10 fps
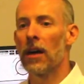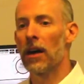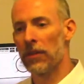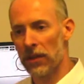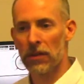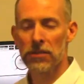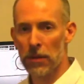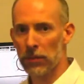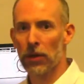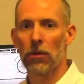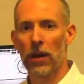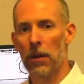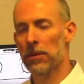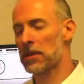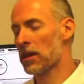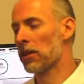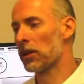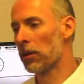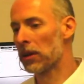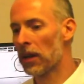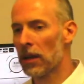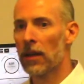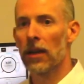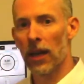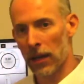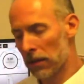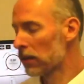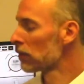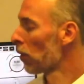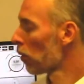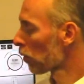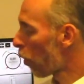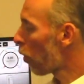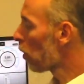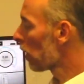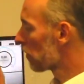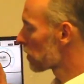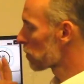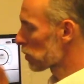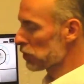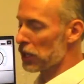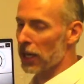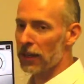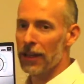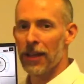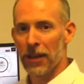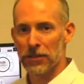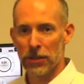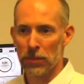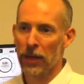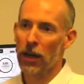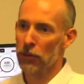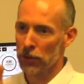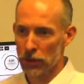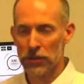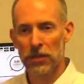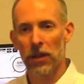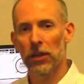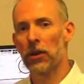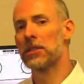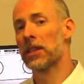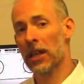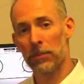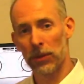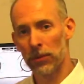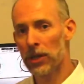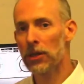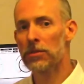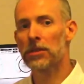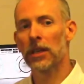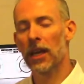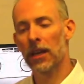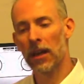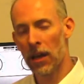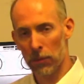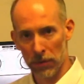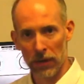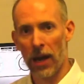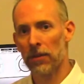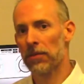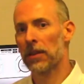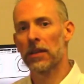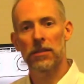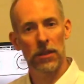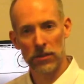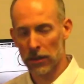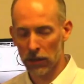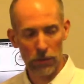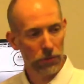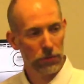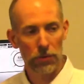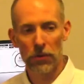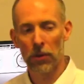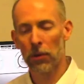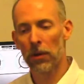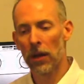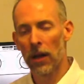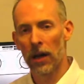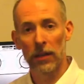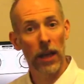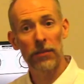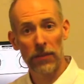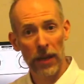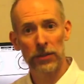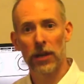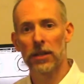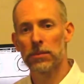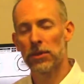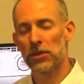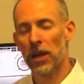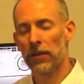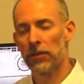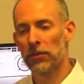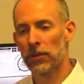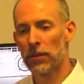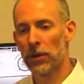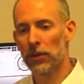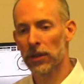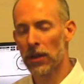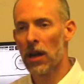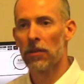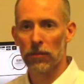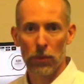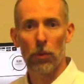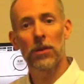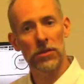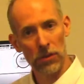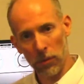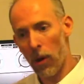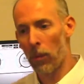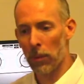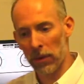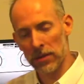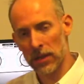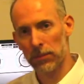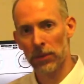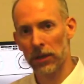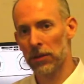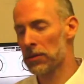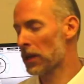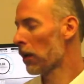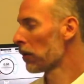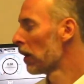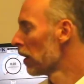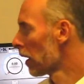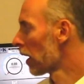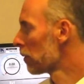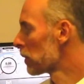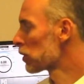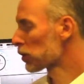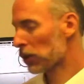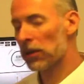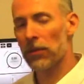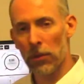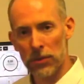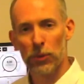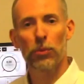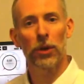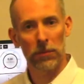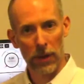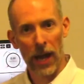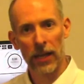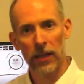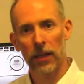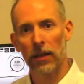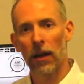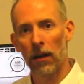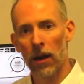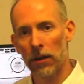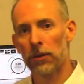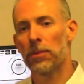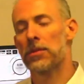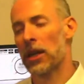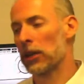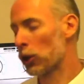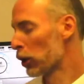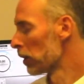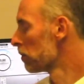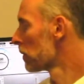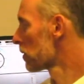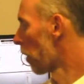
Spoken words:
then there's something going on with the solenoid. And the whole goal of this machine is to pick out the good solenoids that can be reused again with confidence, that's going to go through the whole life of that transmission after you've rebuilt it, from the ones that won't. We want to separate those out and be sure the ones we're putting back in are 100% good. So,